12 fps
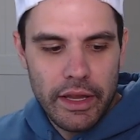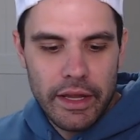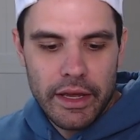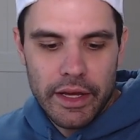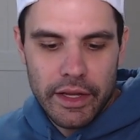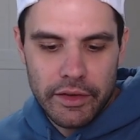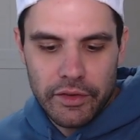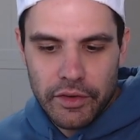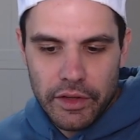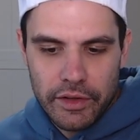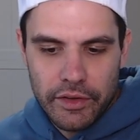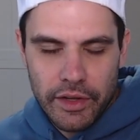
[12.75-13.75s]
And
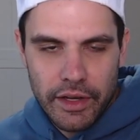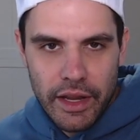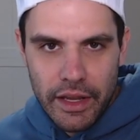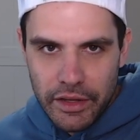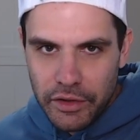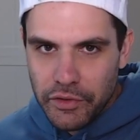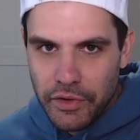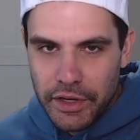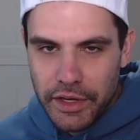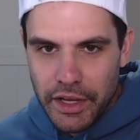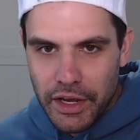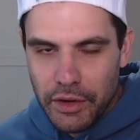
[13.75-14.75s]
today's
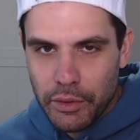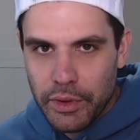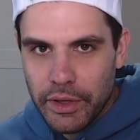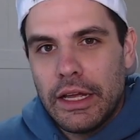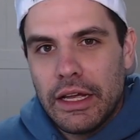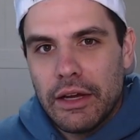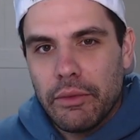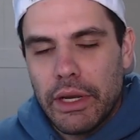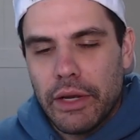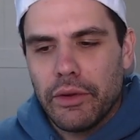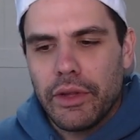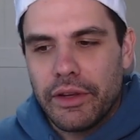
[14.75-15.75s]
video, wait,
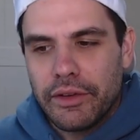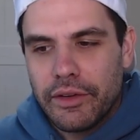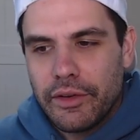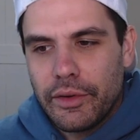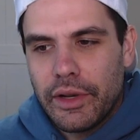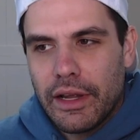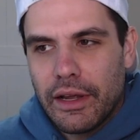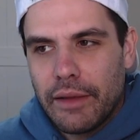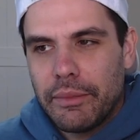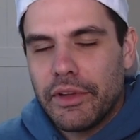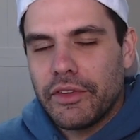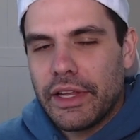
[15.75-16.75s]
hold on.
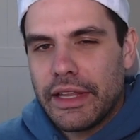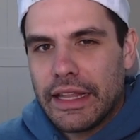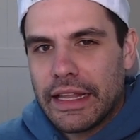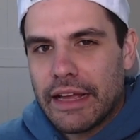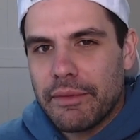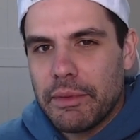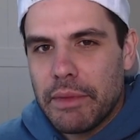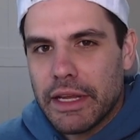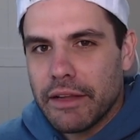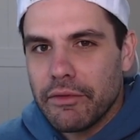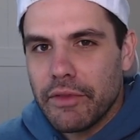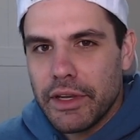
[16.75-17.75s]
I've been saying that like I've been
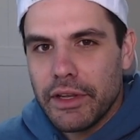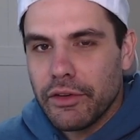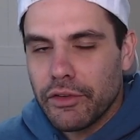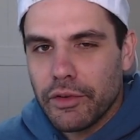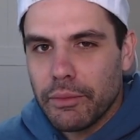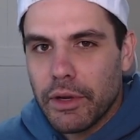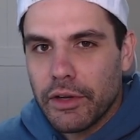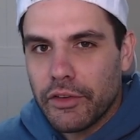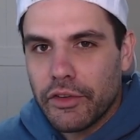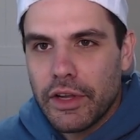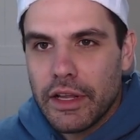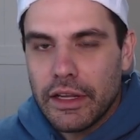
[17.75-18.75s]
making videos for
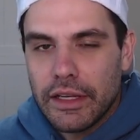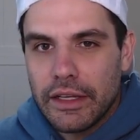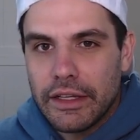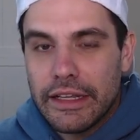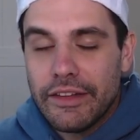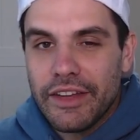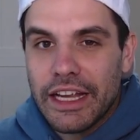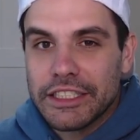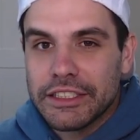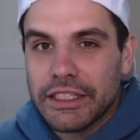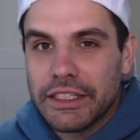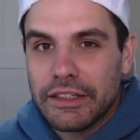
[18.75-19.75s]
months. This is
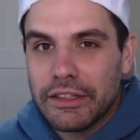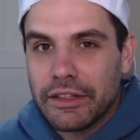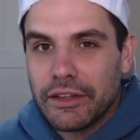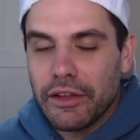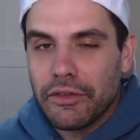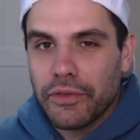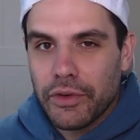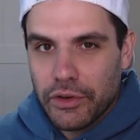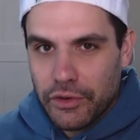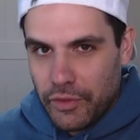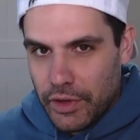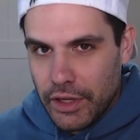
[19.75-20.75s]
actually the
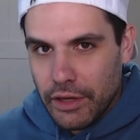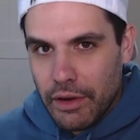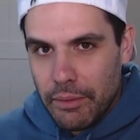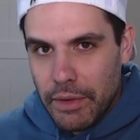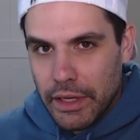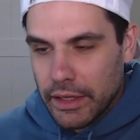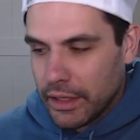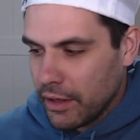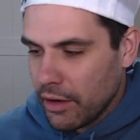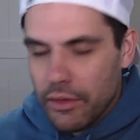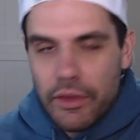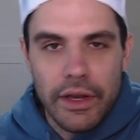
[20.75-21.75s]
first video I'm making,
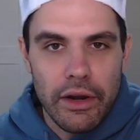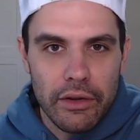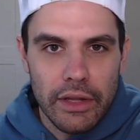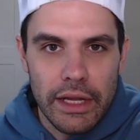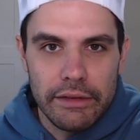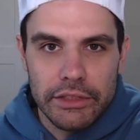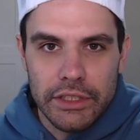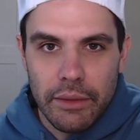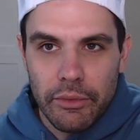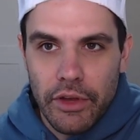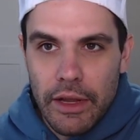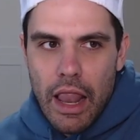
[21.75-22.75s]
other than our live
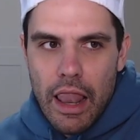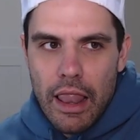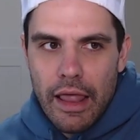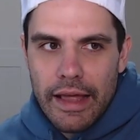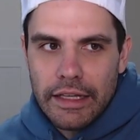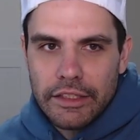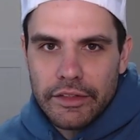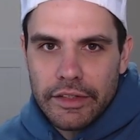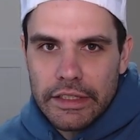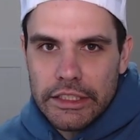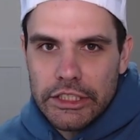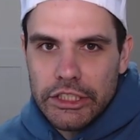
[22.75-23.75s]
streams. Let's
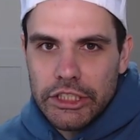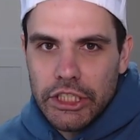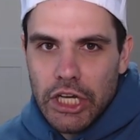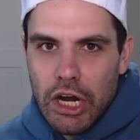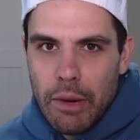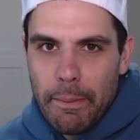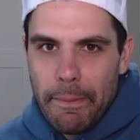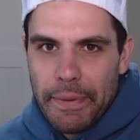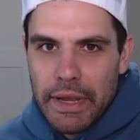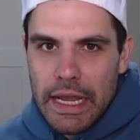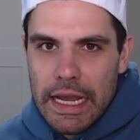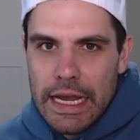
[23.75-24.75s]
jump
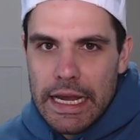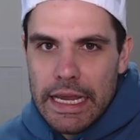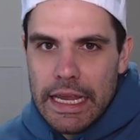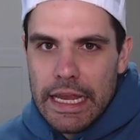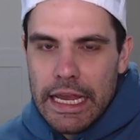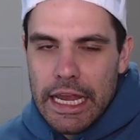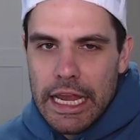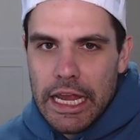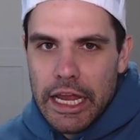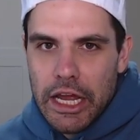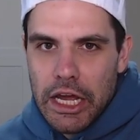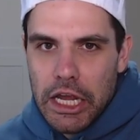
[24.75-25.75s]

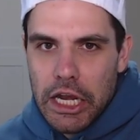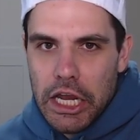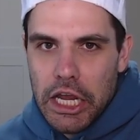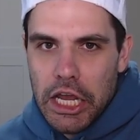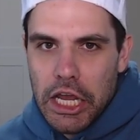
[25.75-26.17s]
in.